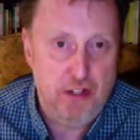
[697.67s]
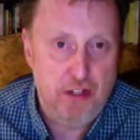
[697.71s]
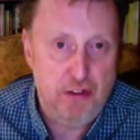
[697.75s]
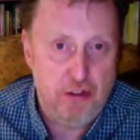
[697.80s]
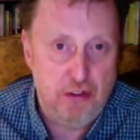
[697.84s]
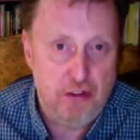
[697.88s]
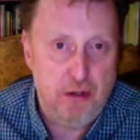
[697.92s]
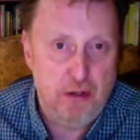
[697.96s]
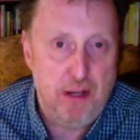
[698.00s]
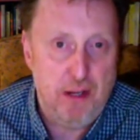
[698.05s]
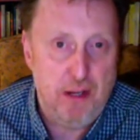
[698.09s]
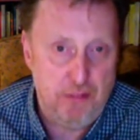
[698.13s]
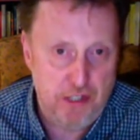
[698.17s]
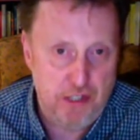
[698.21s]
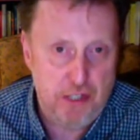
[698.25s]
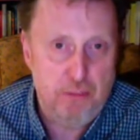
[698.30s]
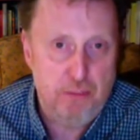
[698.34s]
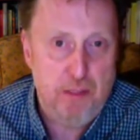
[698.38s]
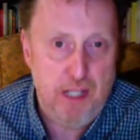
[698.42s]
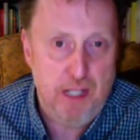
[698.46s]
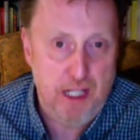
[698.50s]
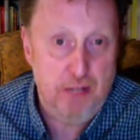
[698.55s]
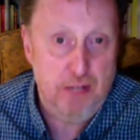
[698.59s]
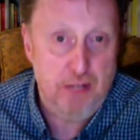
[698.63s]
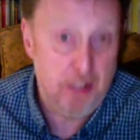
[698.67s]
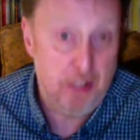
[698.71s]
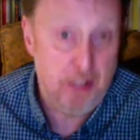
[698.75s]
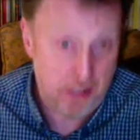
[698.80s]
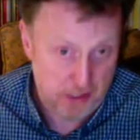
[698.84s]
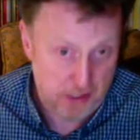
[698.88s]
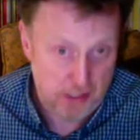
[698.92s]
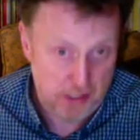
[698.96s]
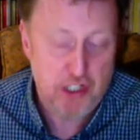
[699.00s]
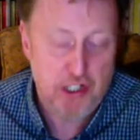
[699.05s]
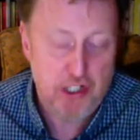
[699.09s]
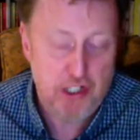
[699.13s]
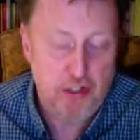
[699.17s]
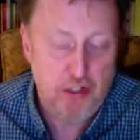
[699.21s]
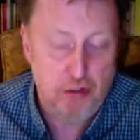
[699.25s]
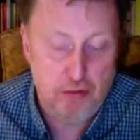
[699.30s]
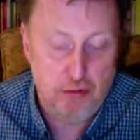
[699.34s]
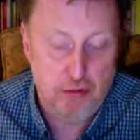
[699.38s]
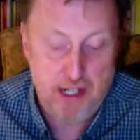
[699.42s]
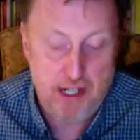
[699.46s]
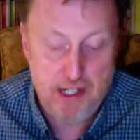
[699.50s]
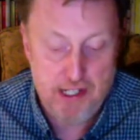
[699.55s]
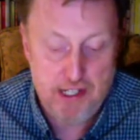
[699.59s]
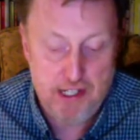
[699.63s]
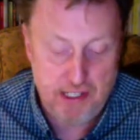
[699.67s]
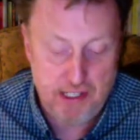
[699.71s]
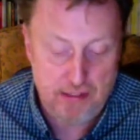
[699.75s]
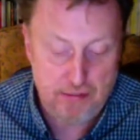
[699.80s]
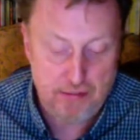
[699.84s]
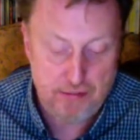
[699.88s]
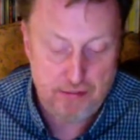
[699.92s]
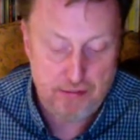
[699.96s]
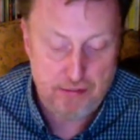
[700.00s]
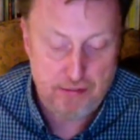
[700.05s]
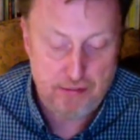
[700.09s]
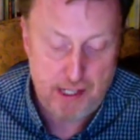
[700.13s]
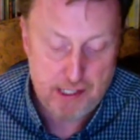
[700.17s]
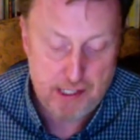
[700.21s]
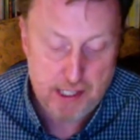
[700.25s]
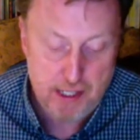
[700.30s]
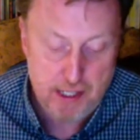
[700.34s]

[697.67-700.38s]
throughout this period and is still writing, in fact,